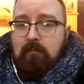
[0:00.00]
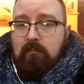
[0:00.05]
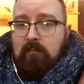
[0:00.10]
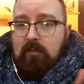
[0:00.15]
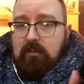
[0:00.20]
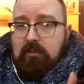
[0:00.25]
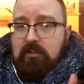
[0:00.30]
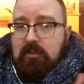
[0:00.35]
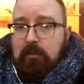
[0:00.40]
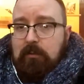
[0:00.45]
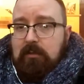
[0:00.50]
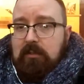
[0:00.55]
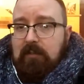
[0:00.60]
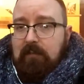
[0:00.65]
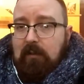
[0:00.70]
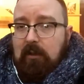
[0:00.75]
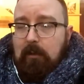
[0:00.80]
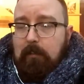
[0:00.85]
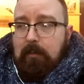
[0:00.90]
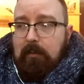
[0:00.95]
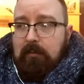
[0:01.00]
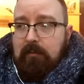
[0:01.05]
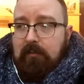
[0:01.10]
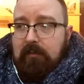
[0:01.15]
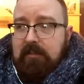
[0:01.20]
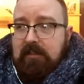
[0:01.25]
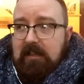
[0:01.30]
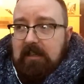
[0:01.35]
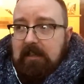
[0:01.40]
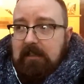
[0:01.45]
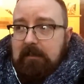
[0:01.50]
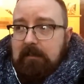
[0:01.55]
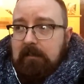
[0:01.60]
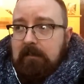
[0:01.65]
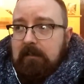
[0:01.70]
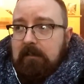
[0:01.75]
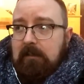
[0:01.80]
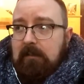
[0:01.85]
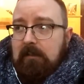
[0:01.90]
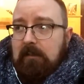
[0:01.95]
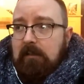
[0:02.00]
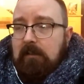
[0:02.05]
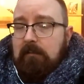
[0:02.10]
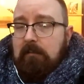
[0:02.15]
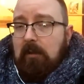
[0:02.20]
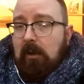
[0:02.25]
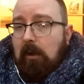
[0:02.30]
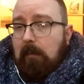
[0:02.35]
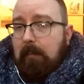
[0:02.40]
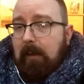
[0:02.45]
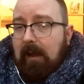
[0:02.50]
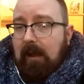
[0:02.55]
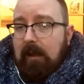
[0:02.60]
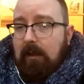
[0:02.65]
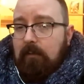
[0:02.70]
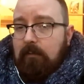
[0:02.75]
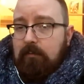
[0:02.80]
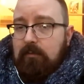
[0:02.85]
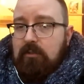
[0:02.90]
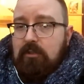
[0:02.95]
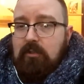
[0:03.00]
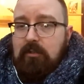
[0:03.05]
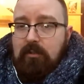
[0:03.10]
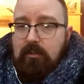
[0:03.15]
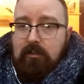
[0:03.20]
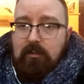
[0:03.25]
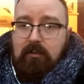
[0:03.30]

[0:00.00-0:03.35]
as soon as I've opened the tin or pouch